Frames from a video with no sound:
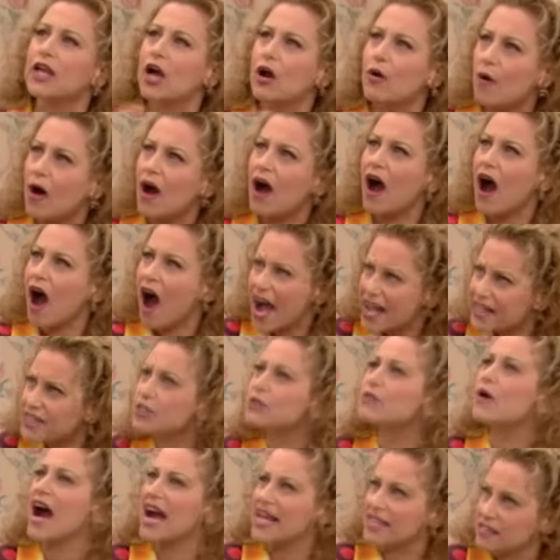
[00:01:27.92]
you know, I do
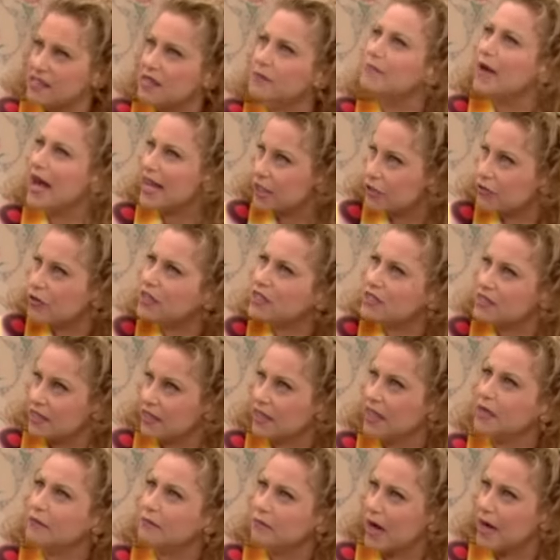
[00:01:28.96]
isometrics to
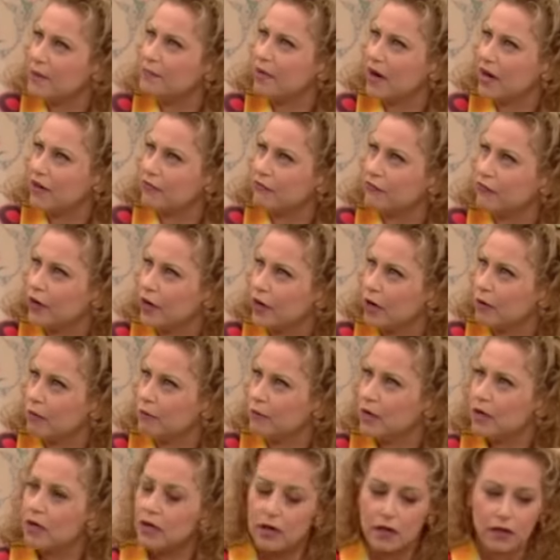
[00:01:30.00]
keep my butt firm.
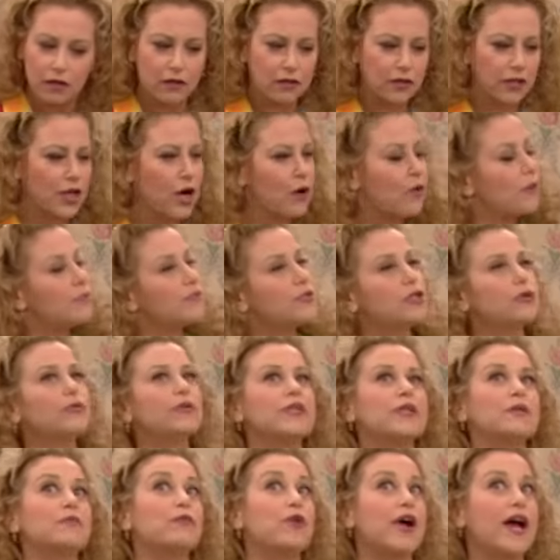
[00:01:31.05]
You know, I'm doing
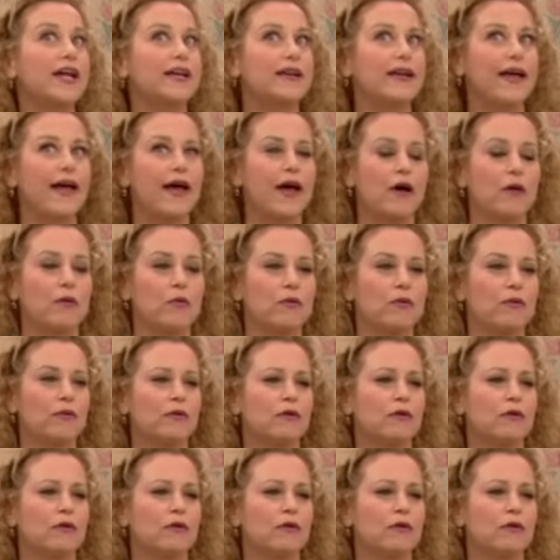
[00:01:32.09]
them right now.